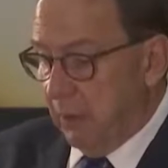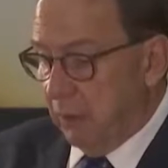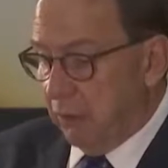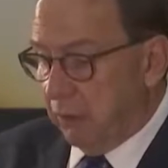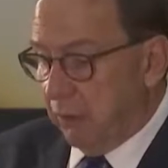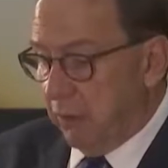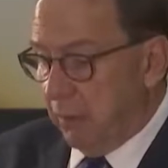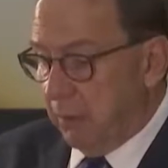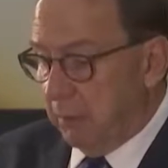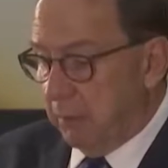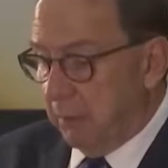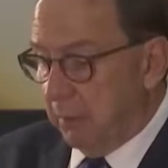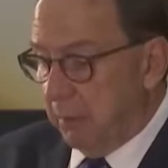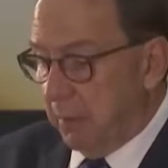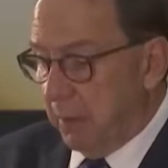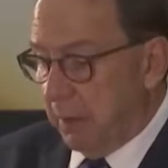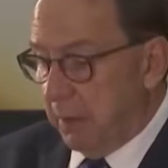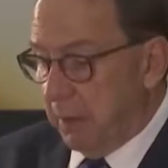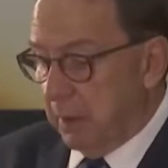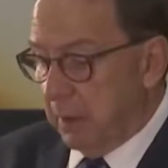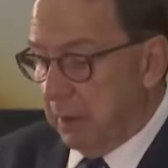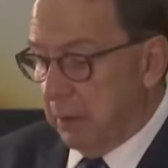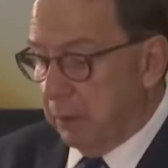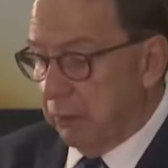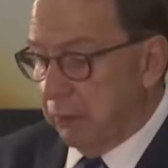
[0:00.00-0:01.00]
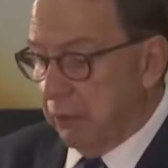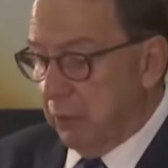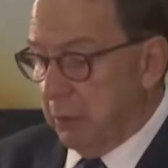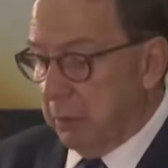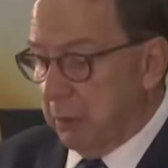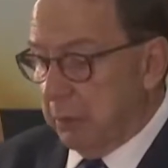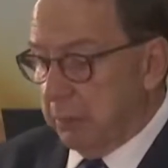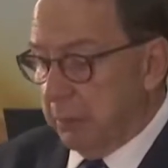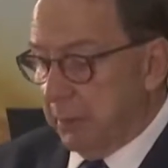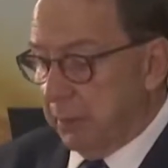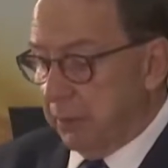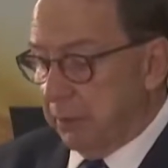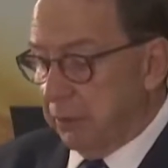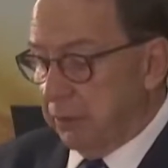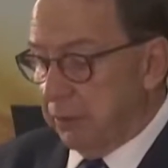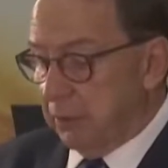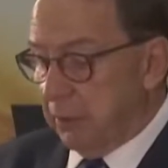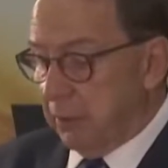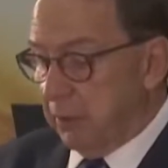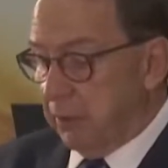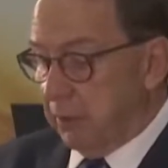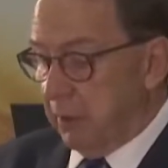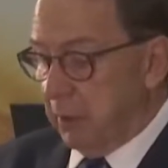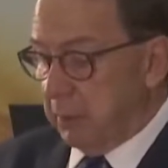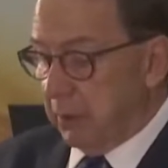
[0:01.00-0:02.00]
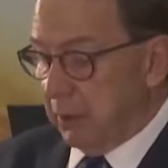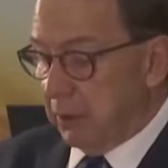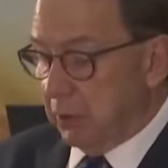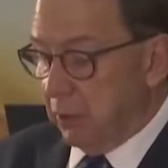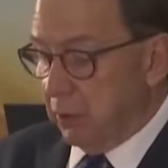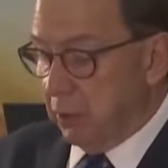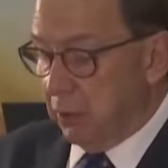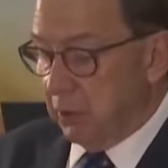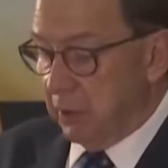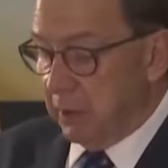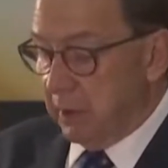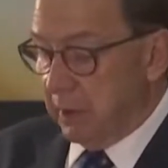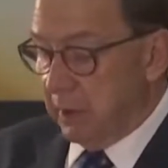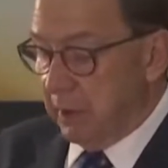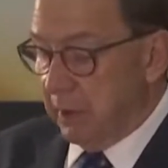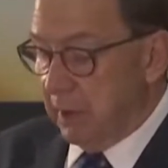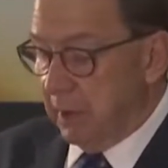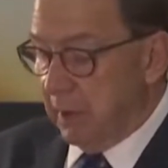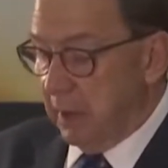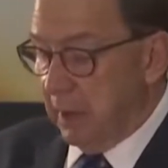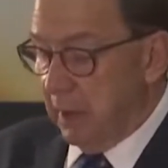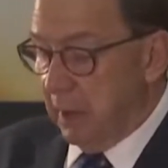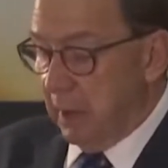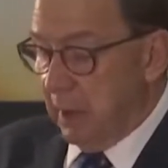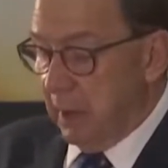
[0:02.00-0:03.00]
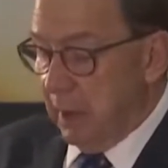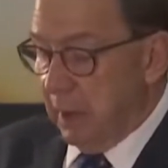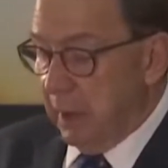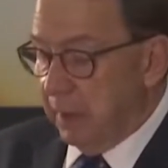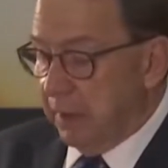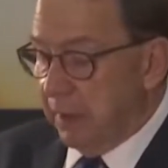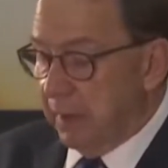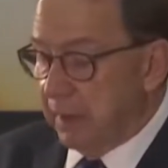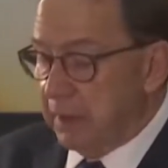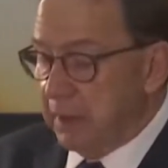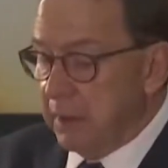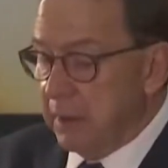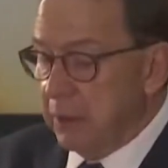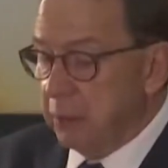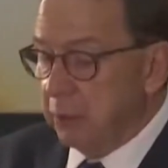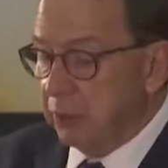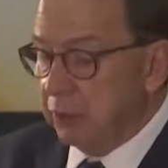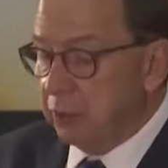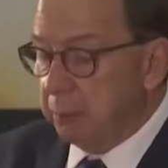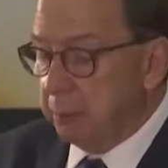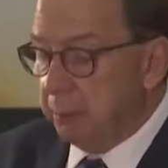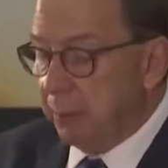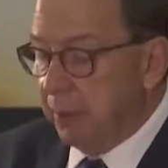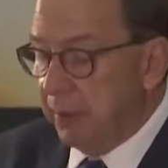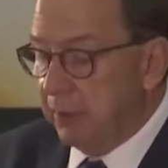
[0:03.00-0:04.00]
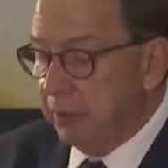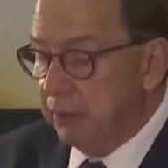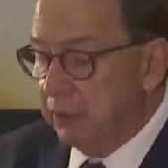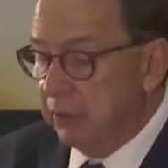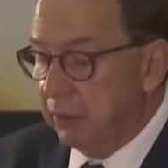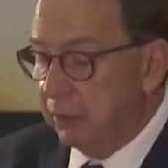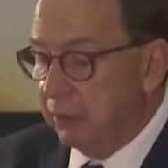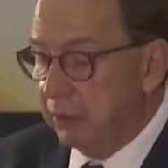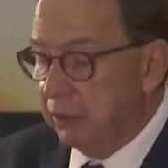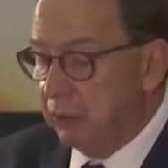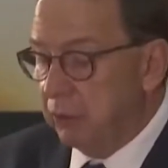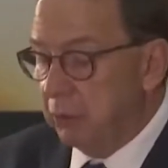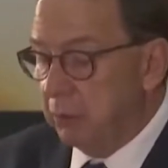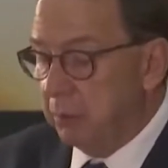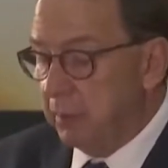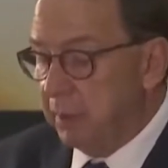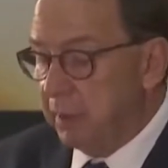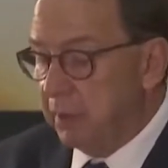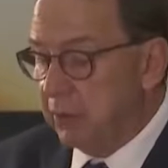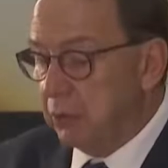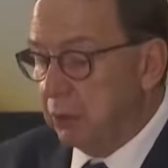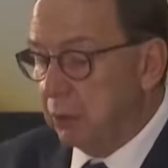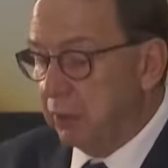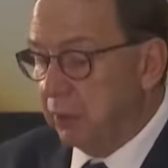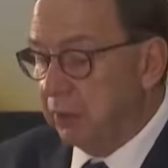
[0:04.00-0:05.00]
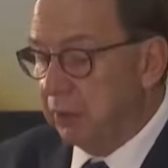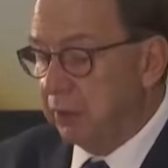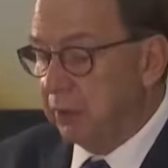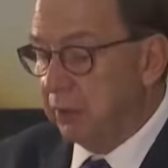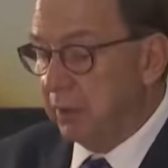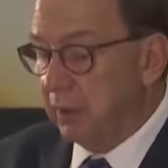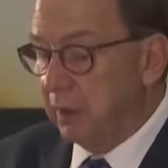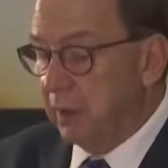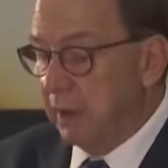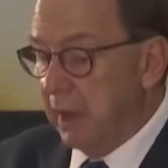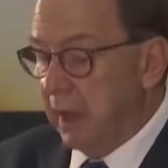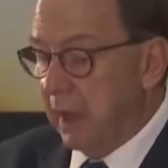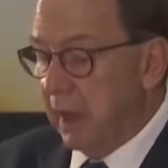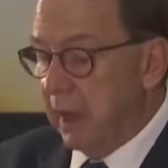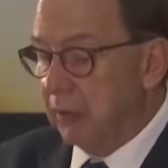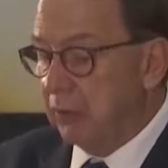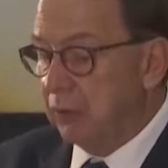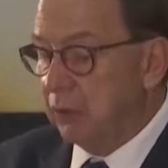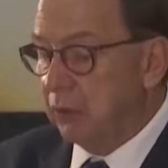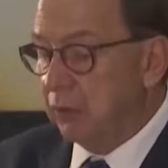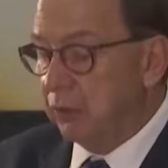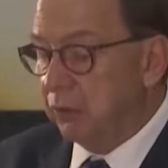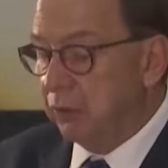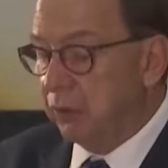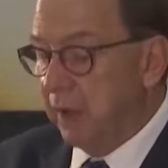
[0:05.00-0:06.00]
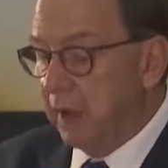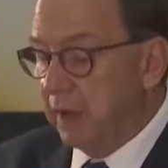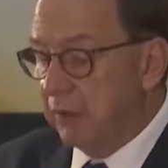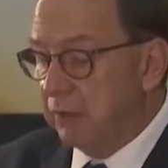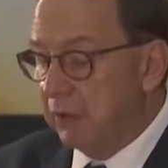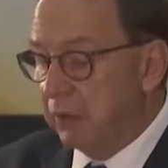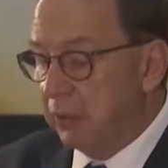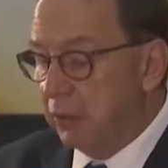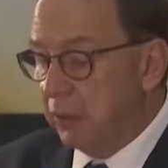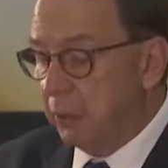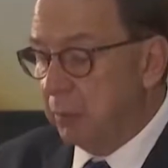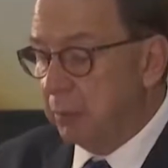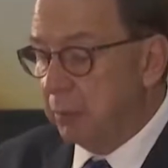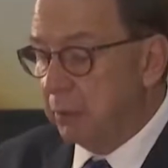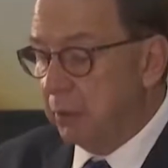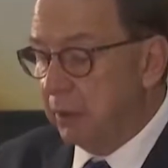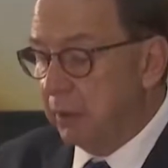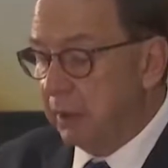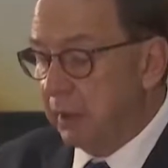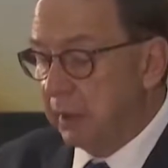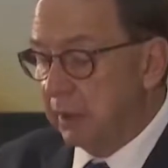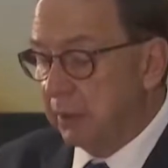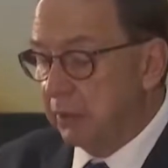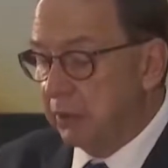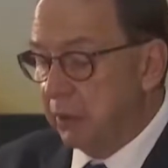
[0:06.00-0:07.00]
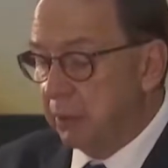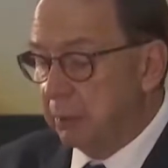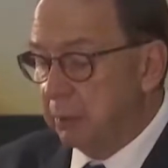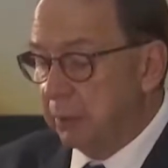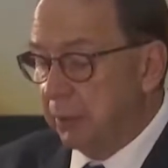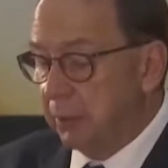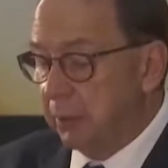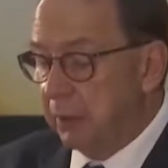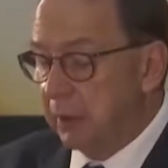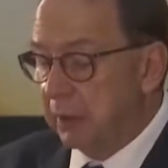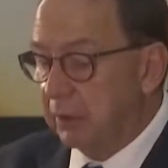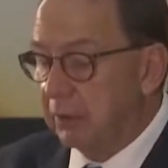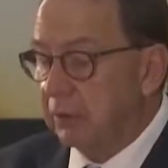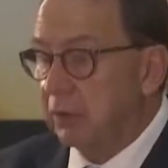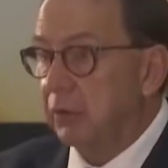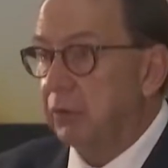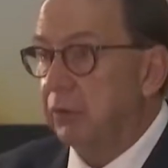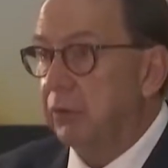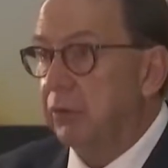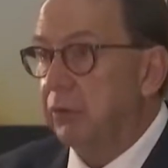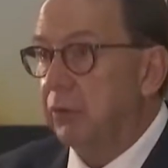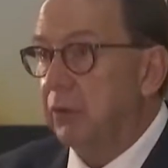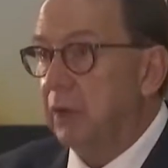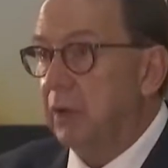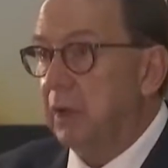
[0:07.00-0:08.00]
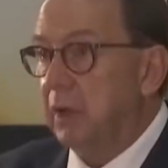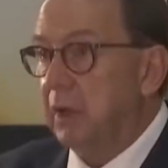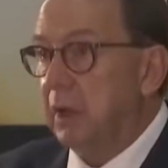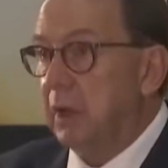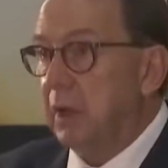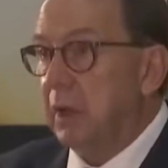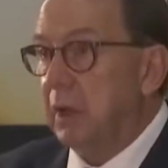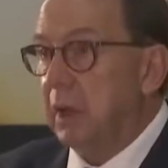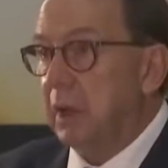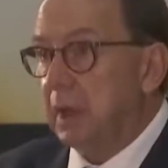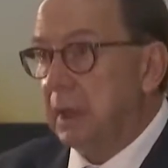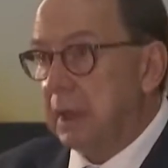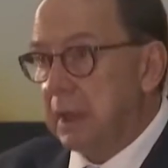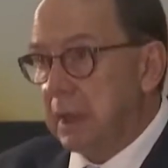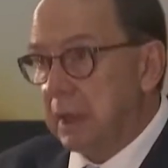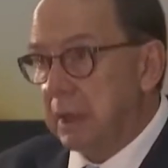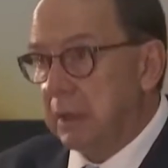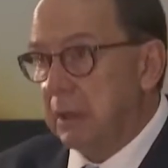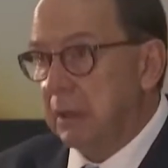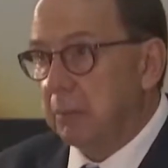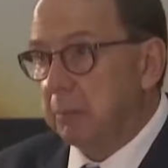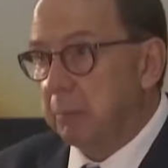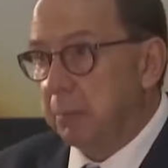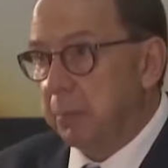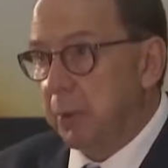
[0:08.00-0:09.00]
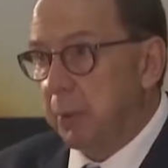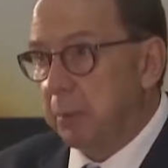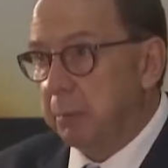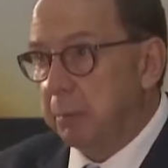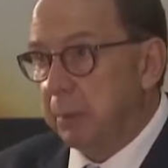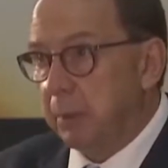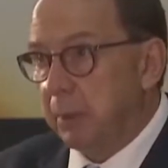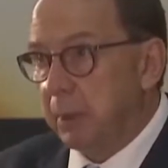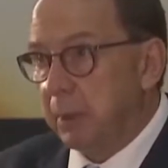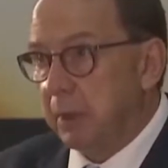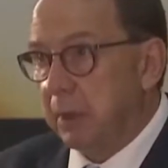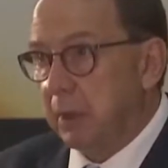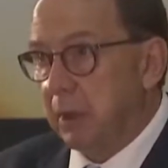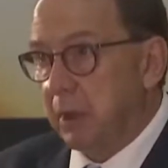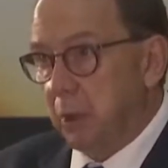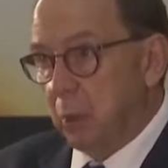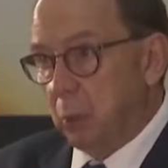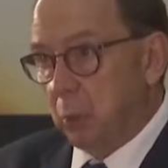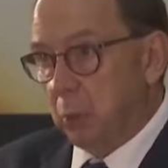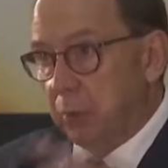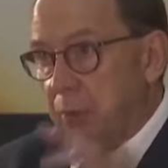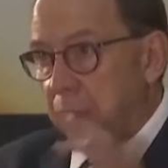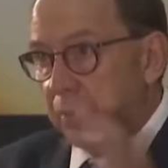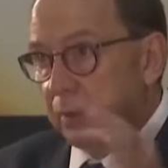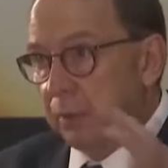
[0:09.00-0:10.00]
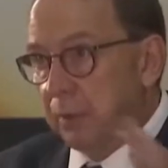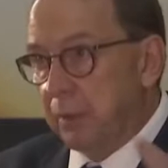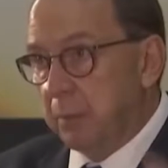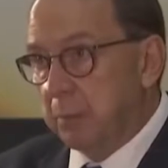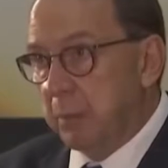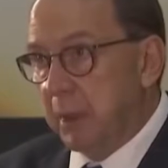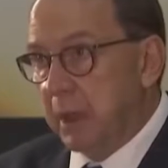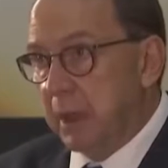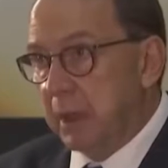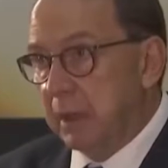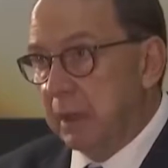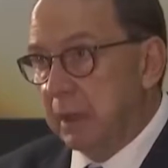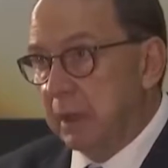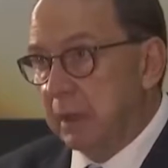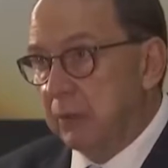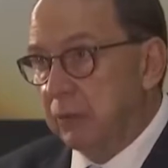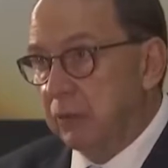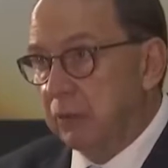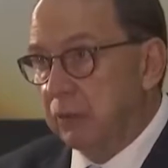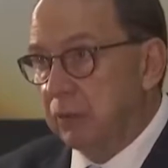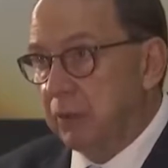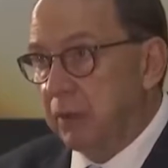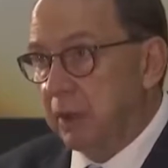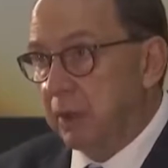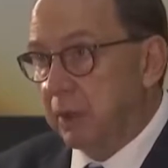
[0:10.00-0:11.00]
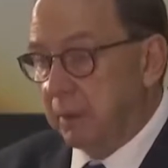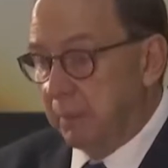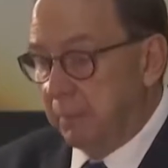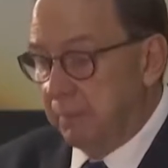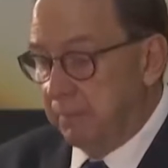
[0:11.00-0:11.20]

from former Minister Ramatlodi, that he was pressured to meet with and to favor Gupta-linked operations, again improperly, within the mining sphere.